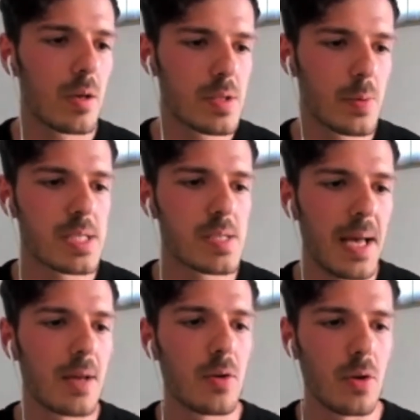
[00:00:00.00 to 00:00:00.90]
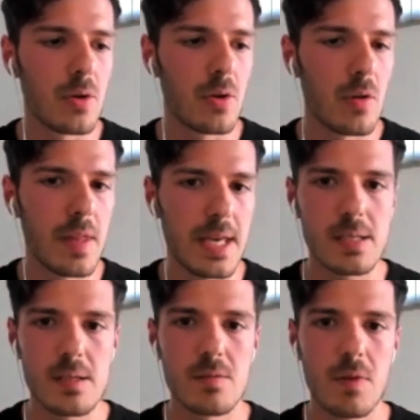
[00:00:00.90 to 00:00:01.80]
to expand on
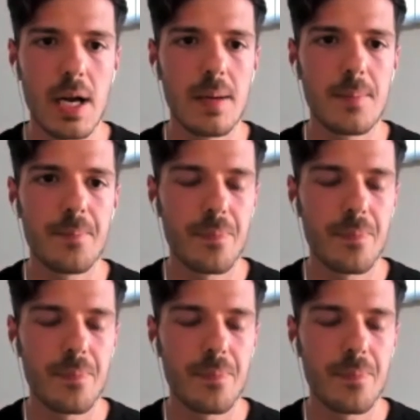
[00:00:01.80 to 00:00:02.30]
this, right,